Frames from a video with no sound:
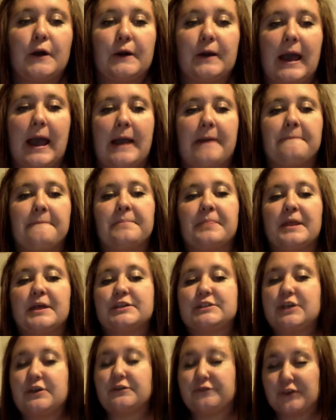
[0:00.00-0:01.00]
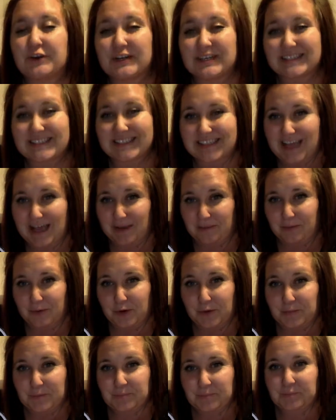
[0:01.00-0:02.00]
Okay, so for
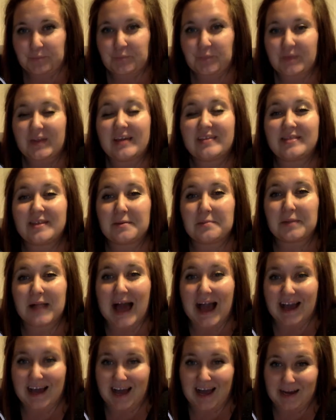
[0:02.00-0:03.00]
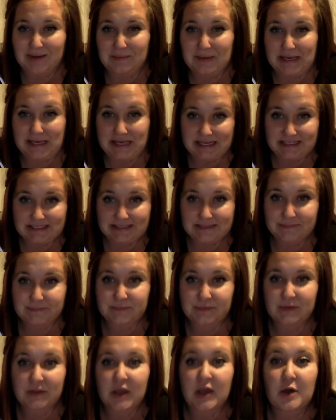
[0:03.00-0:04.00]
example, the Black Eyed Peas.
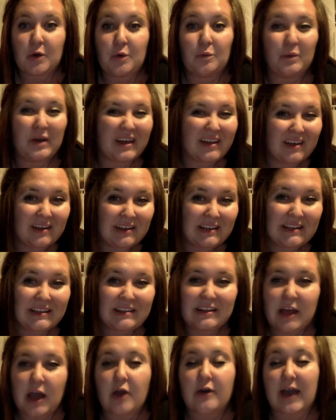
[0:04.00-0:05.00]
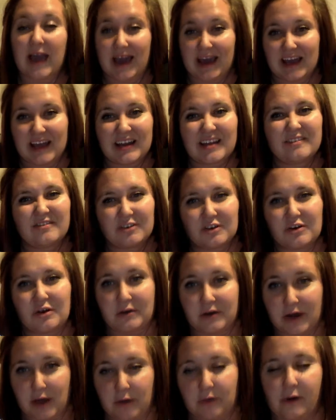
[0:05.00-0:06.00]
And if you
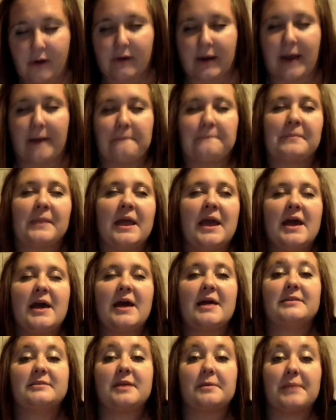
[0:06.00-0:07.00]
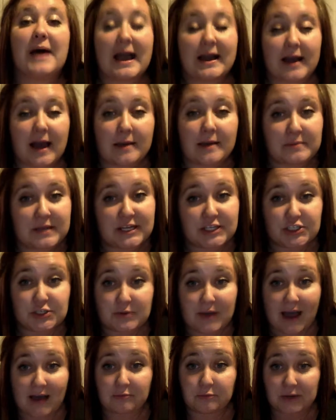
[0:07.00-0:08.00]
don't know, okay, the Black Eyed Peas,
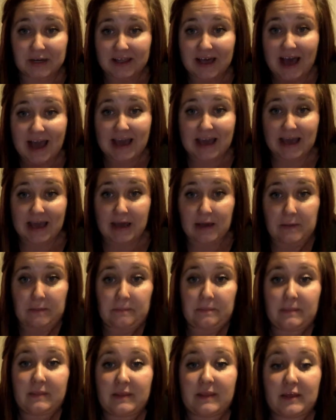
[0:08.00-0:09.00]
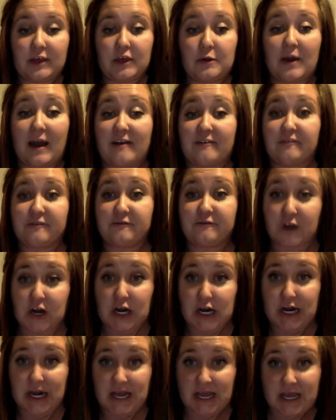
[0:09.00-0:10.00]
you have will.i.am, you have
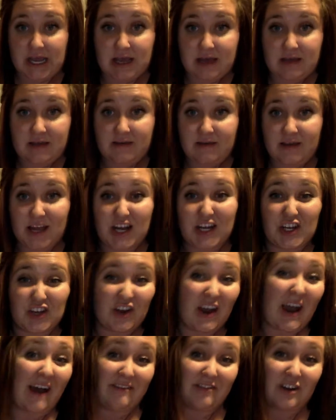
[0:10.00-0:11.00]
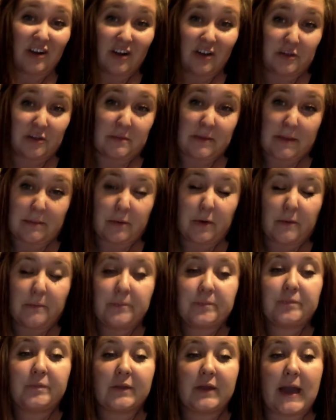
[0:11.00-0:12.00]
Fergie, and you have their other people.
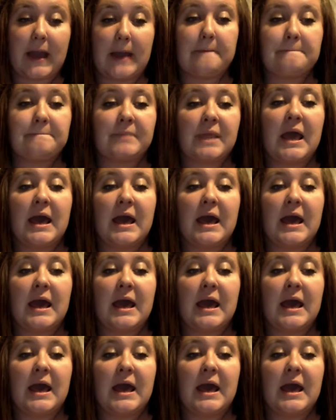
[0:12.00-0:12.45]
Okay,